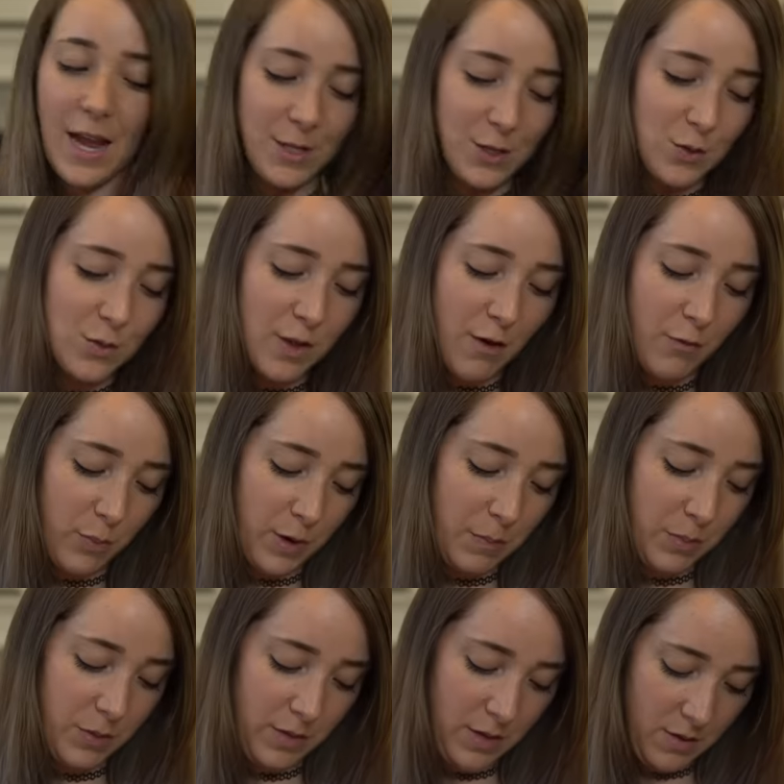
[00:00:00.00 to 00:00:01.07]
I do love
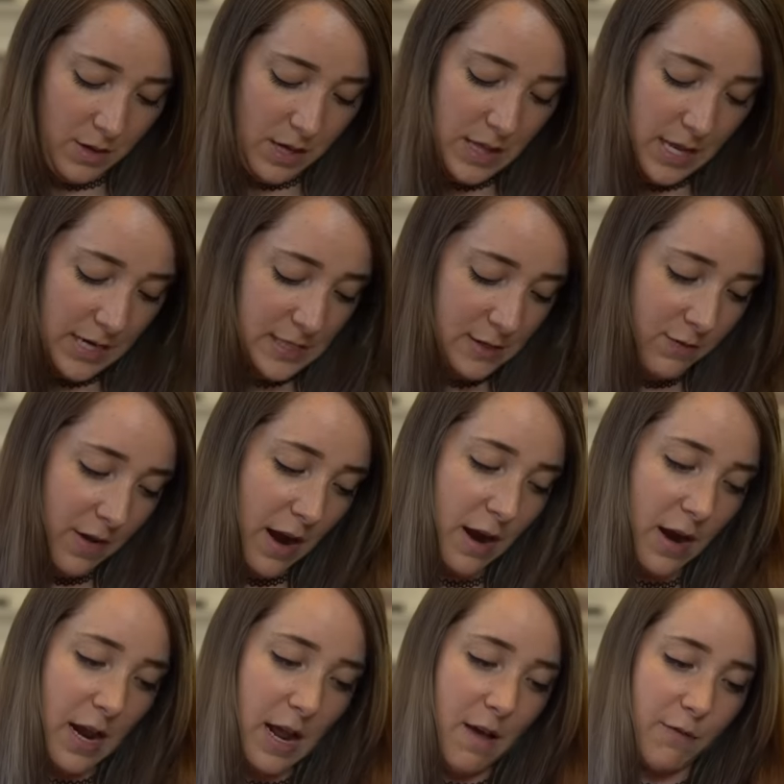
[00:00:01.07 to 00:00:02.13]
purple though. I think it's a
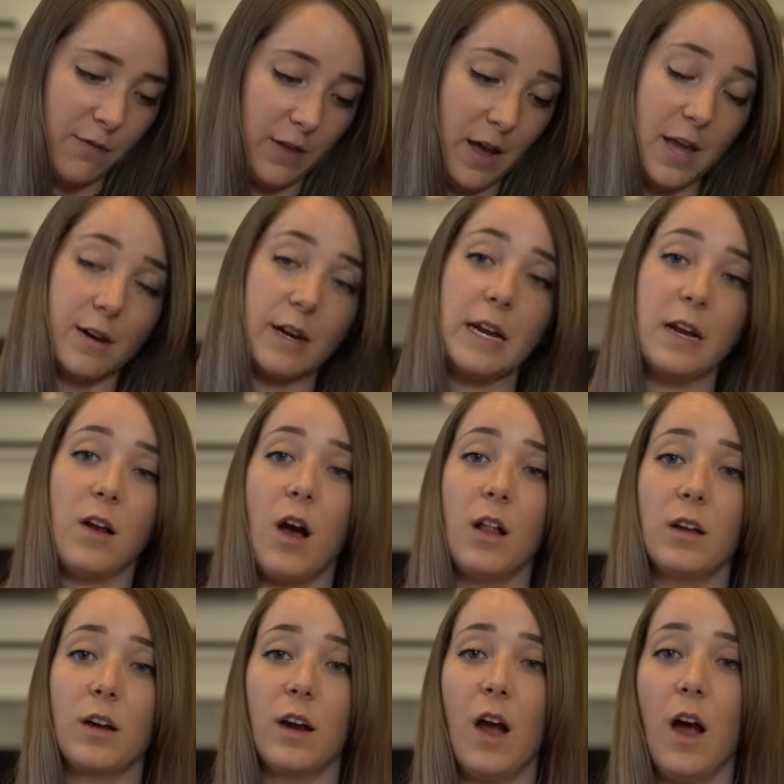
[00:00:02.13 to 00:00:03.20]
very flattering
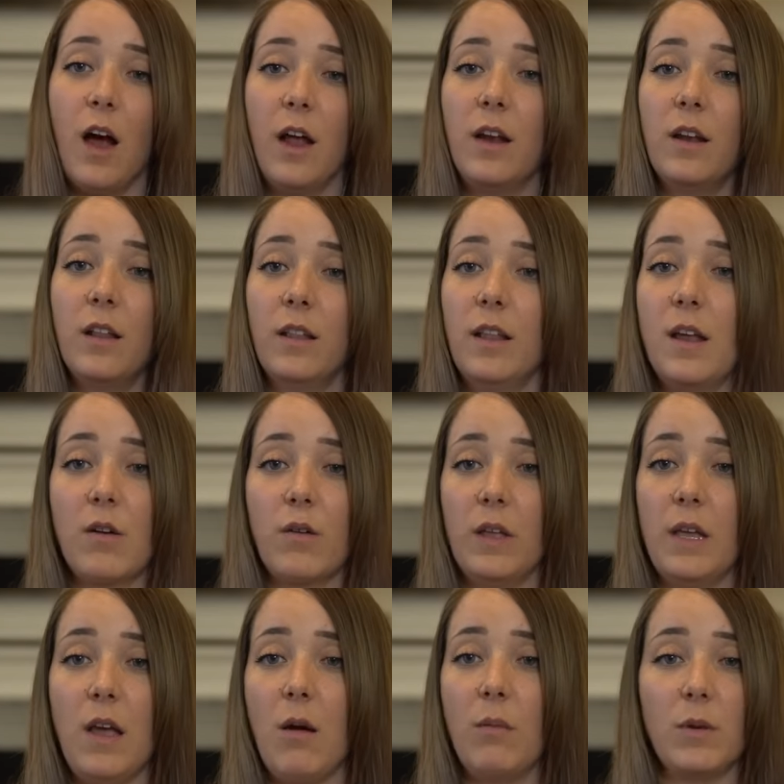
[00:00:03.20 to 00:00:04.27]
color on
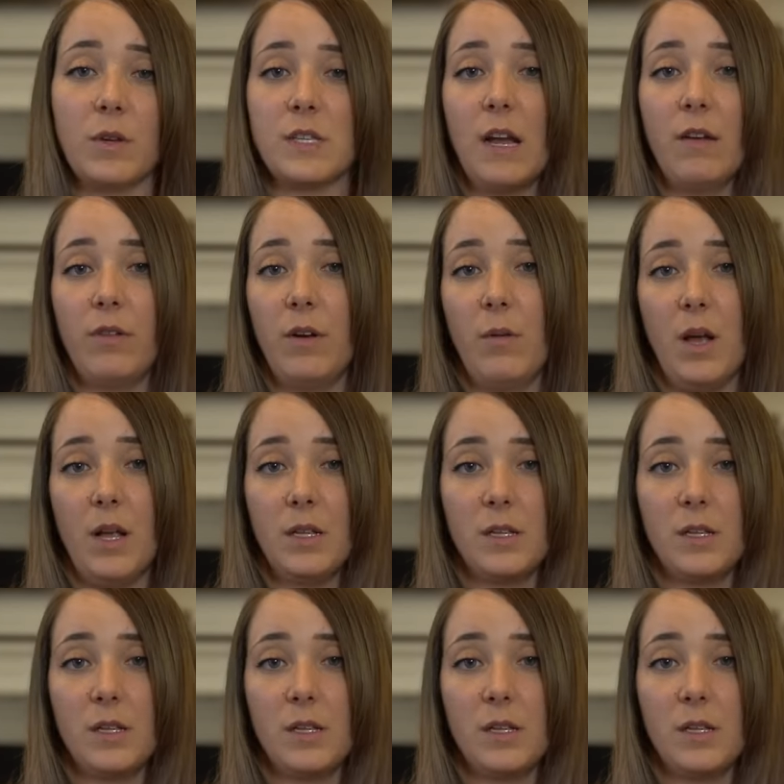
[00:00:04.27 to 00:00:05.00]
literally almost everyone.